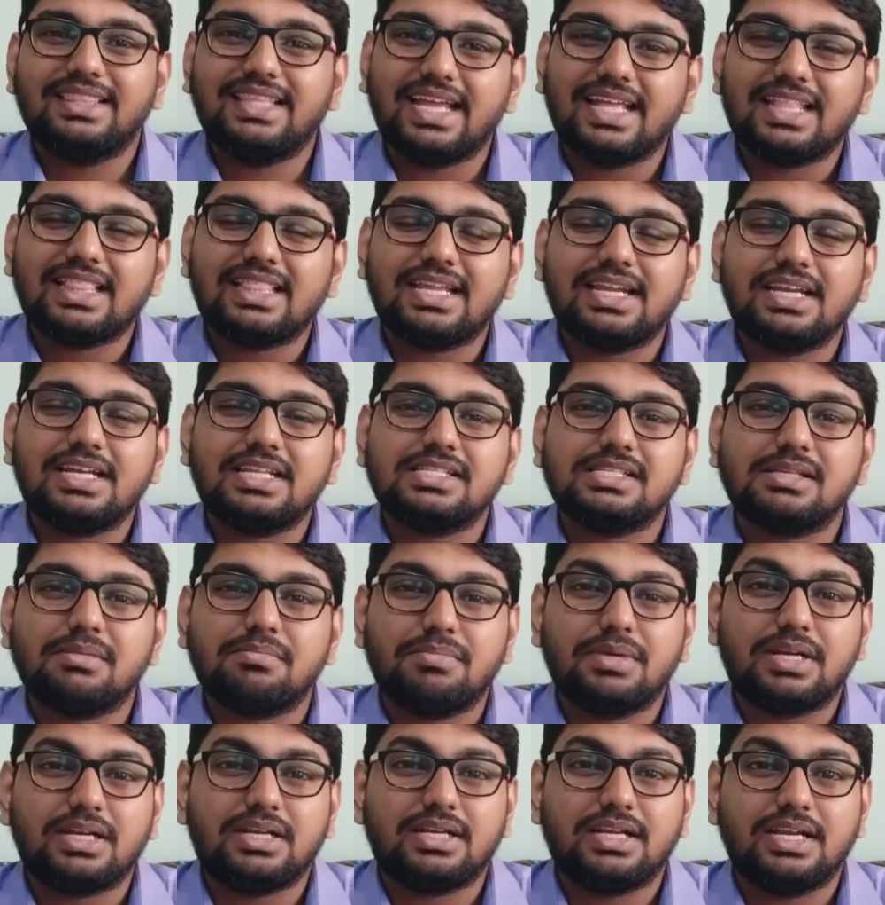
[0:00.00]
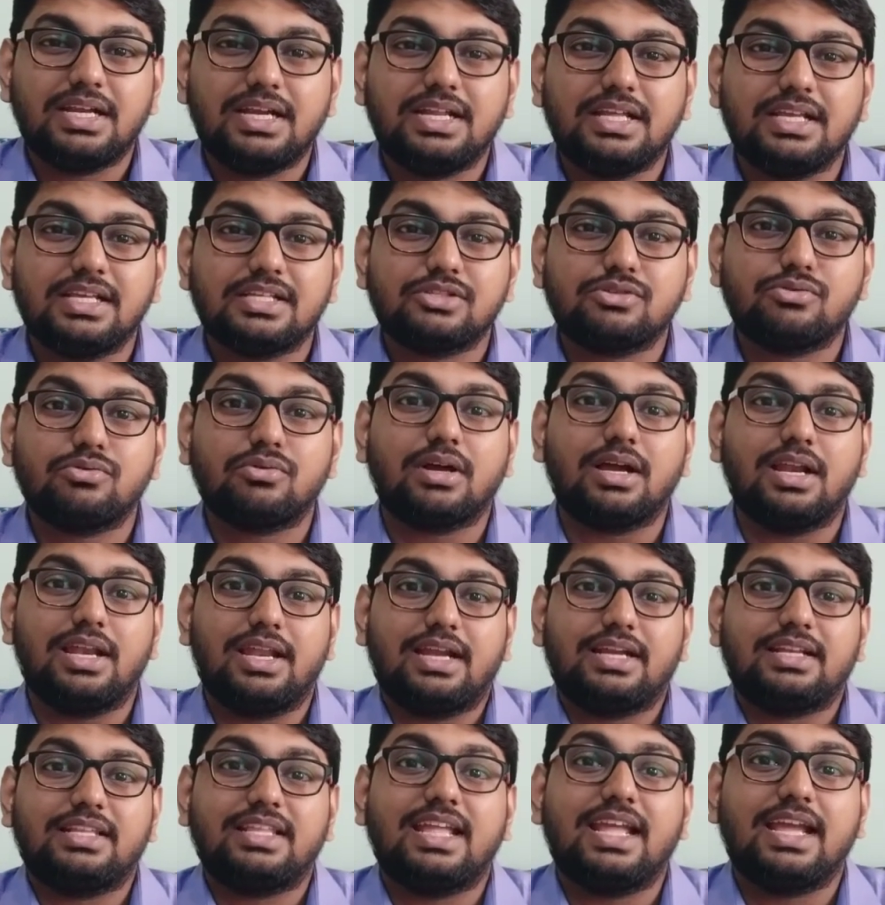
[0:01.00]
Then it is a bit tedious to
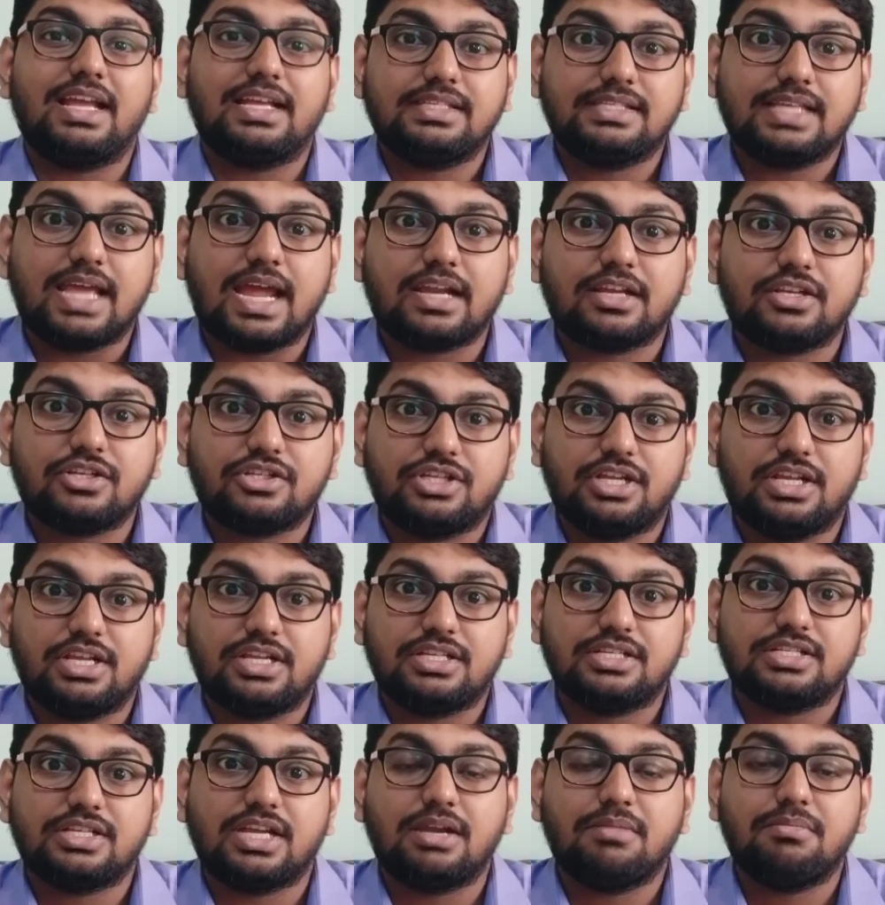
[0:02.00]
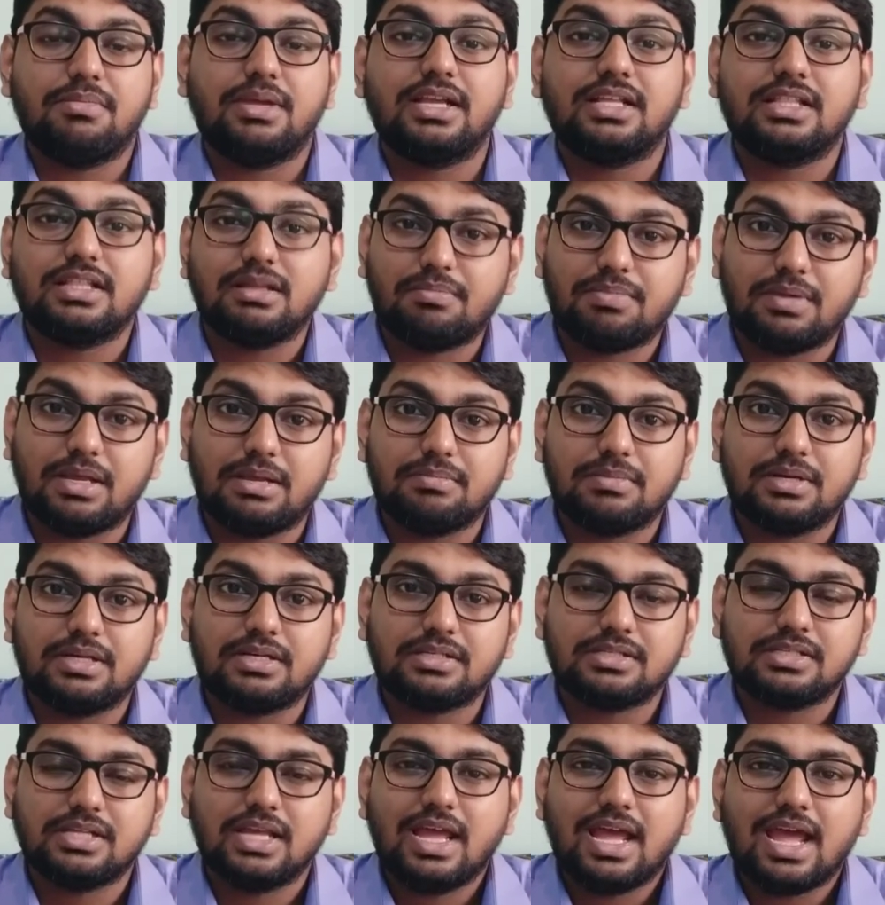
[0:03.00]
collect the exact change and make the
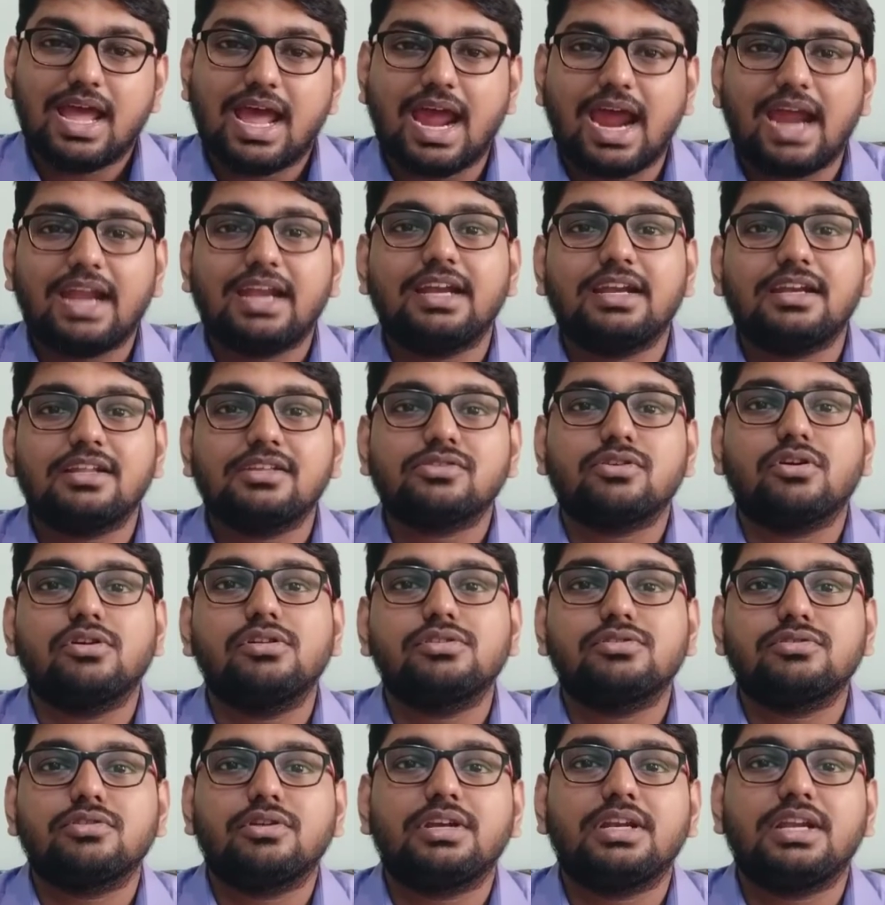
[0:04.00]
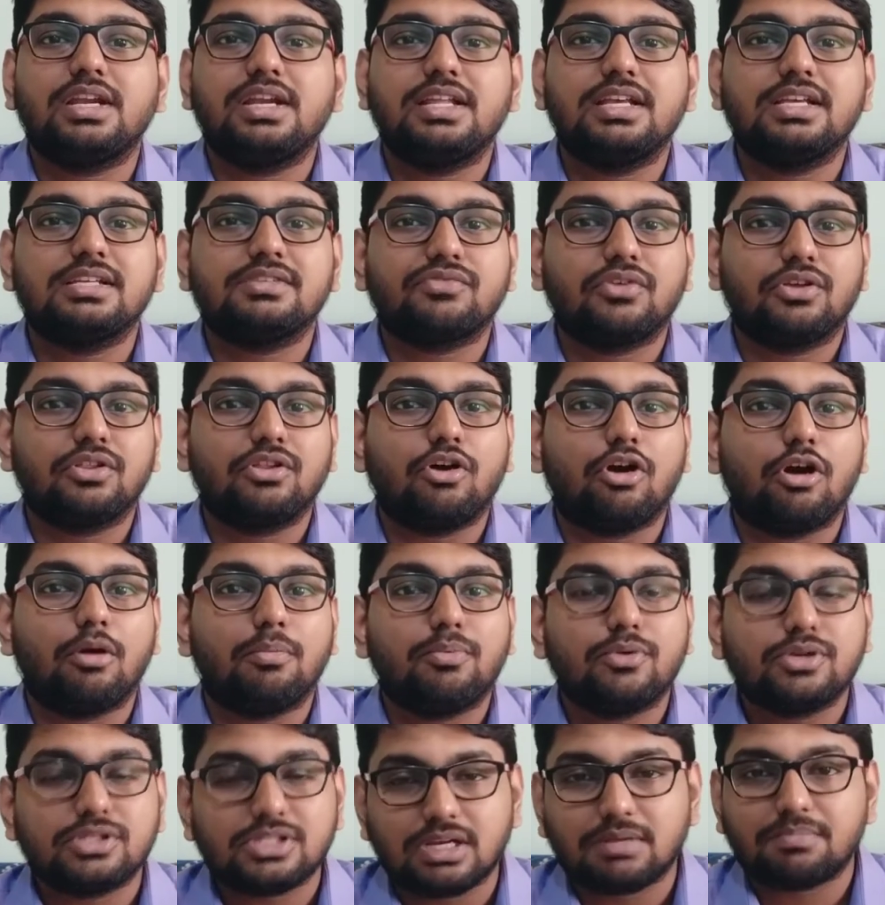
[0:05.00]
payments, and it is also tedious for the
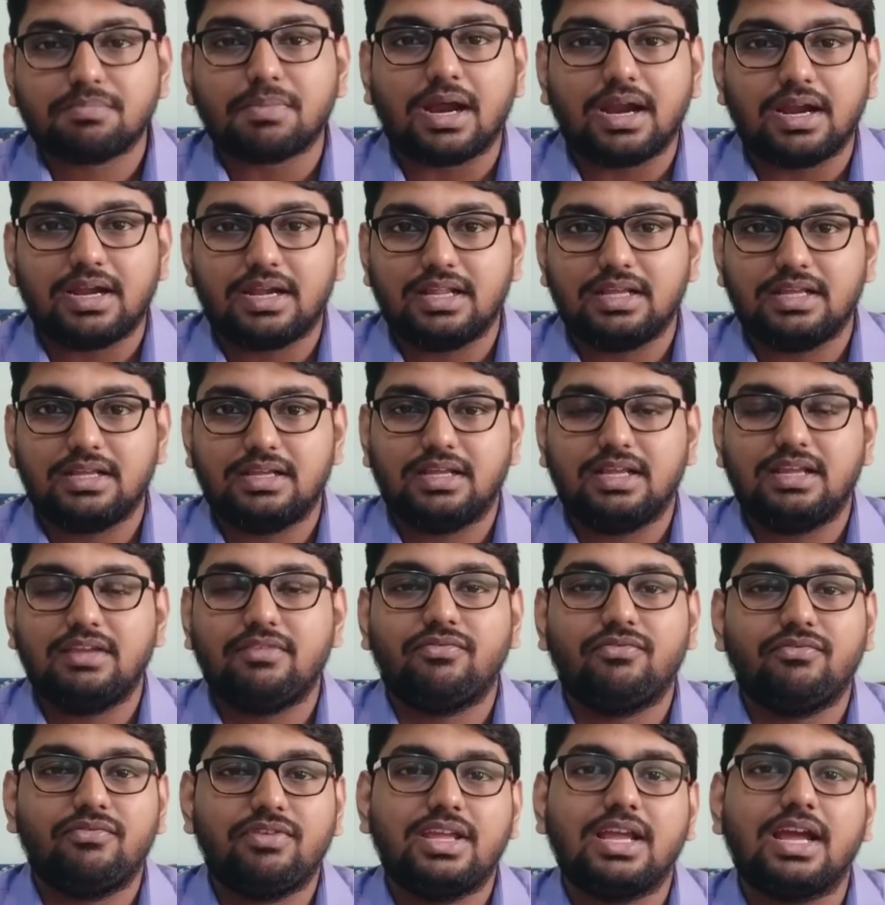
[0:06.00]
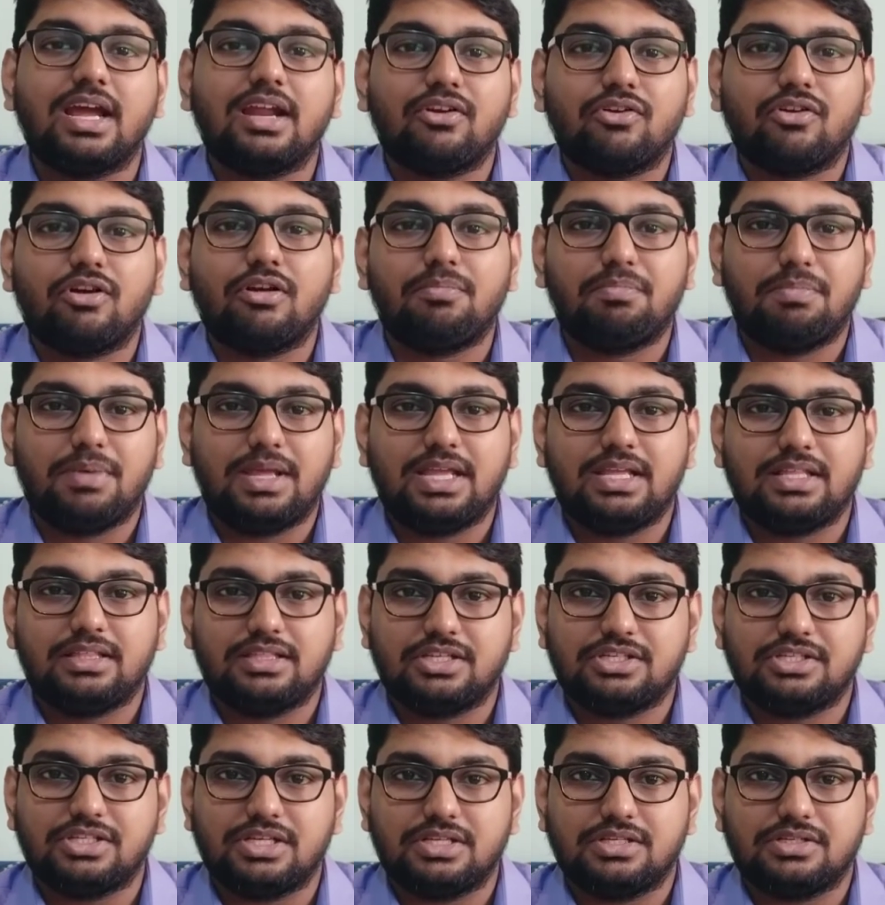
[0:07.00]
opposite party if we are not paying
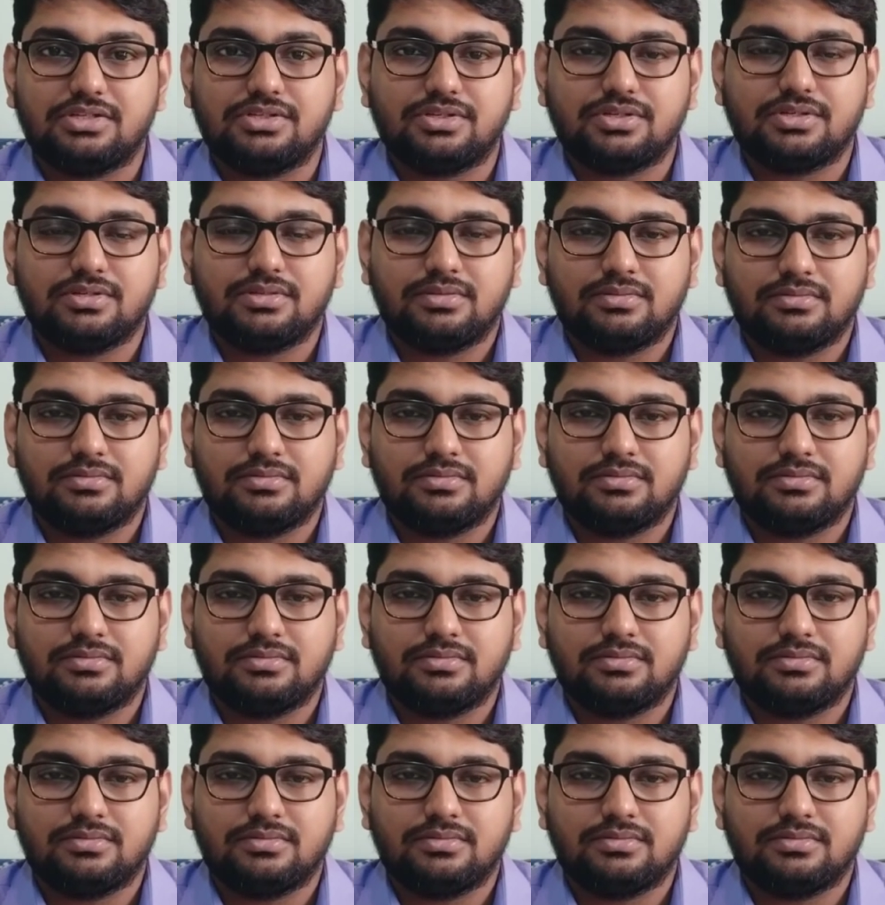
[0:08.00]
the change.